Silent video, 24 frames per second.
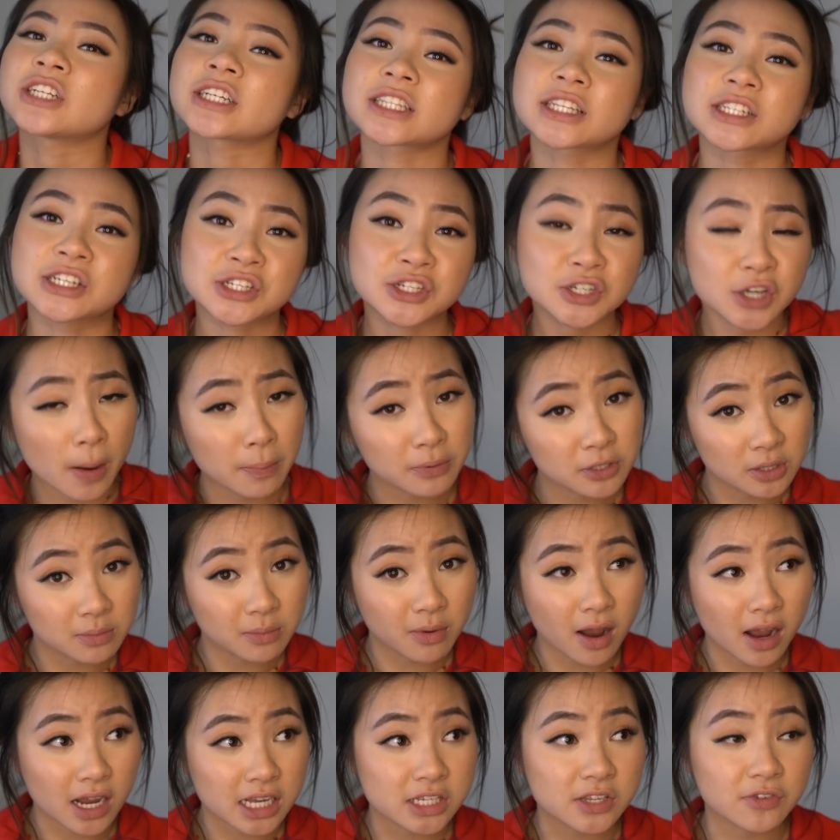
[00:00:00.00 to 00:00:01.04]
Check the description
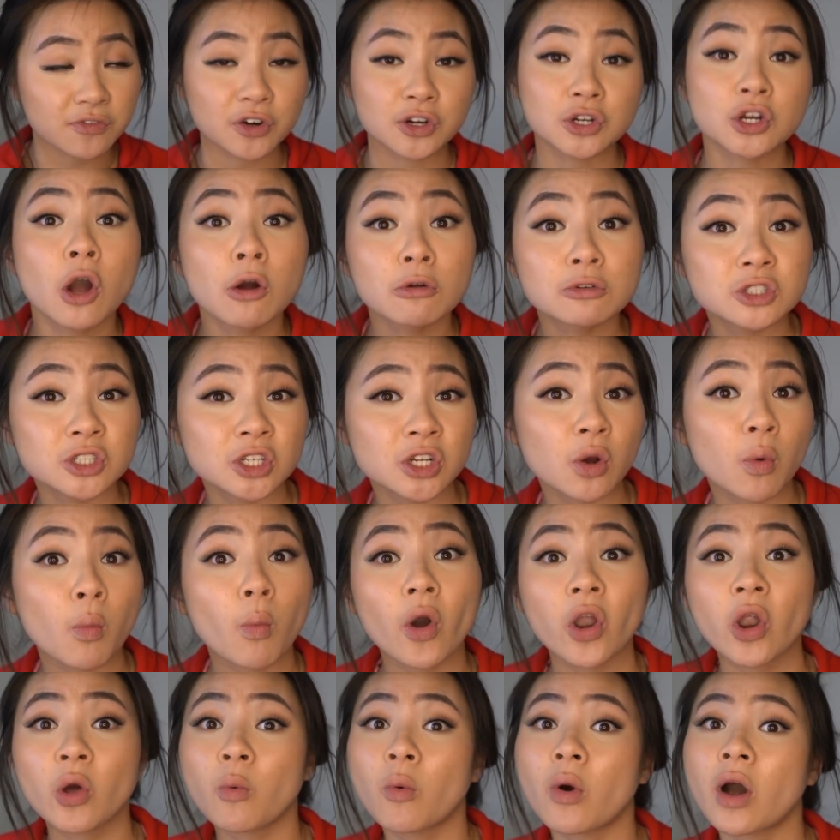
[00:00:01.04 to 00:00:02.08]
box for coaching
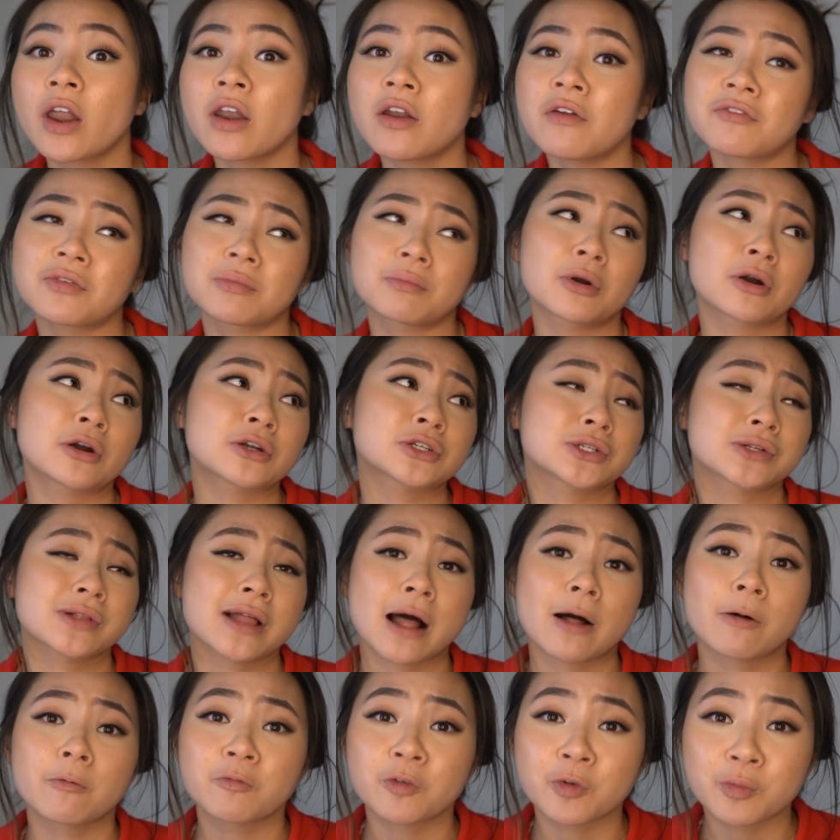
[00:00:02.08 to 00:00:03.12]
101 from personal
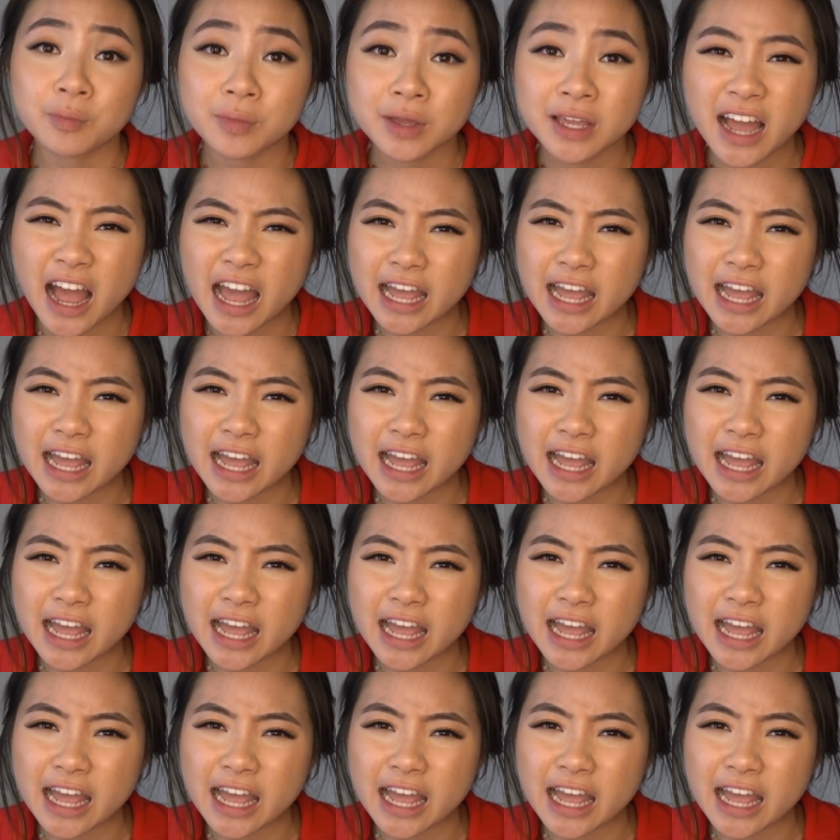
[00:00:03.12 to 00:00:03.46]
help from me.